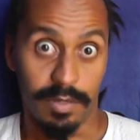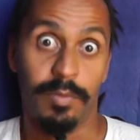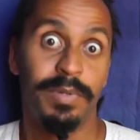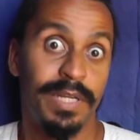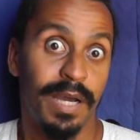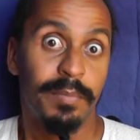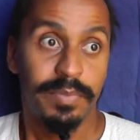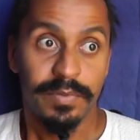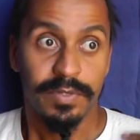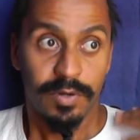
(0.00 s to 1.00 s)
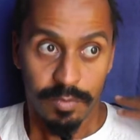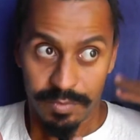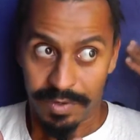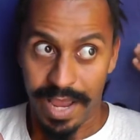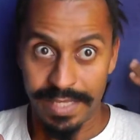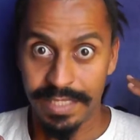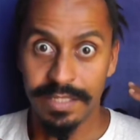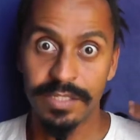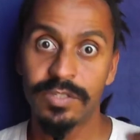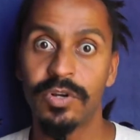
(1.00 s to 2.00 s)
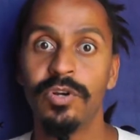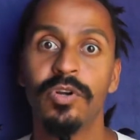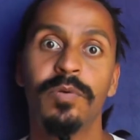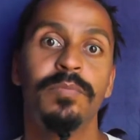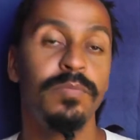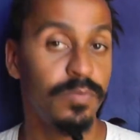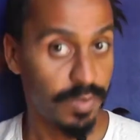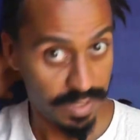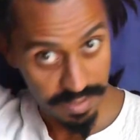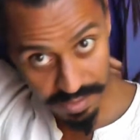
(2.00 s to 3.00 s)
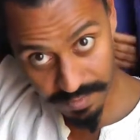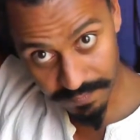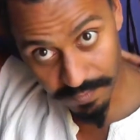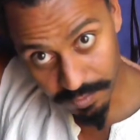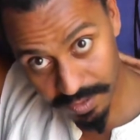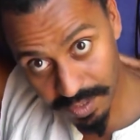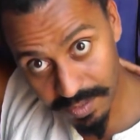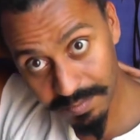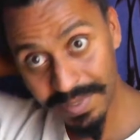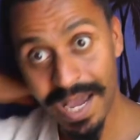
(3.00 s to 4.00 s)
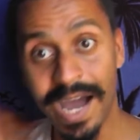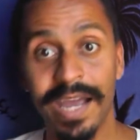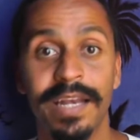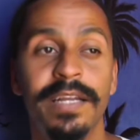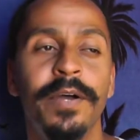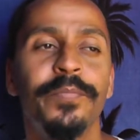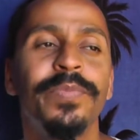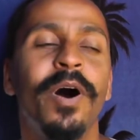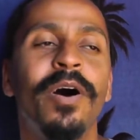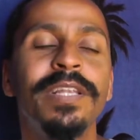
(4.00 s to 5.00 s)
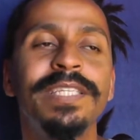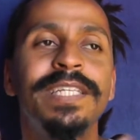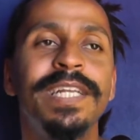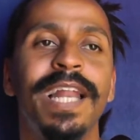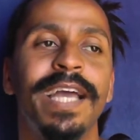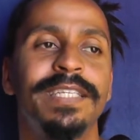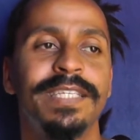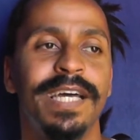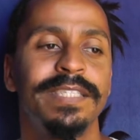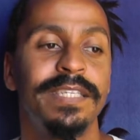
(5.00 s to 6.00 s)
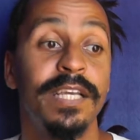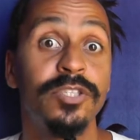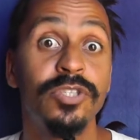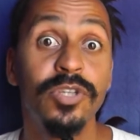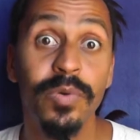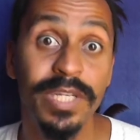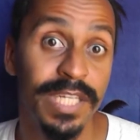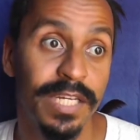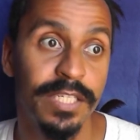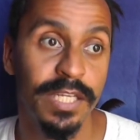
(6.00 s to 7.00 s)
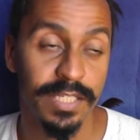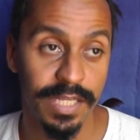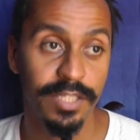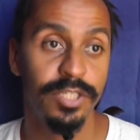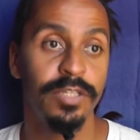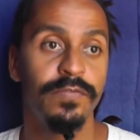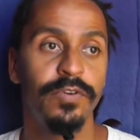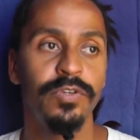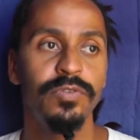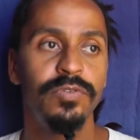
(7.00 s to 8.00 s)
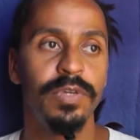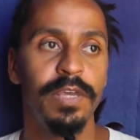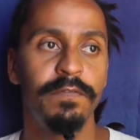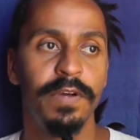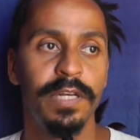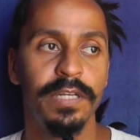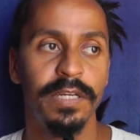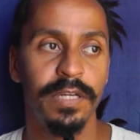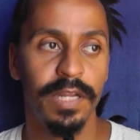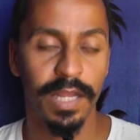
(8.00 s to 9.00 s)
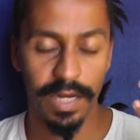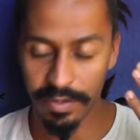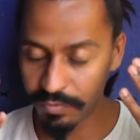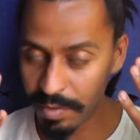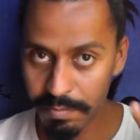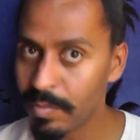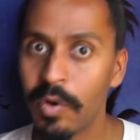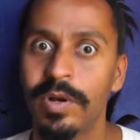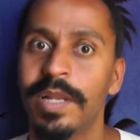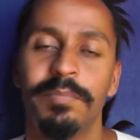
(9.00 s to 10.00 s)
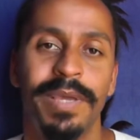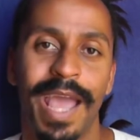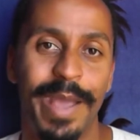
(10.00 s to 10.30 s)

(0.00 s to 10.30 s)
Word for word: opening up, you know, raising the sternum with the focus on the behind. All these little exercises are so essential for you to even remotely be